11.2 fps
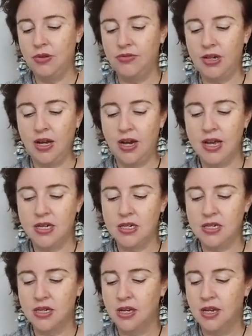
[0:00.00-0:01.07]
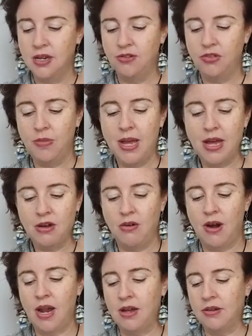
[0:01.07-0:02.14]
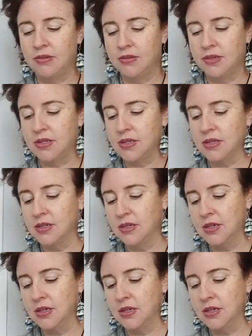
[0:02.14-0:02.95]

of light from our crowns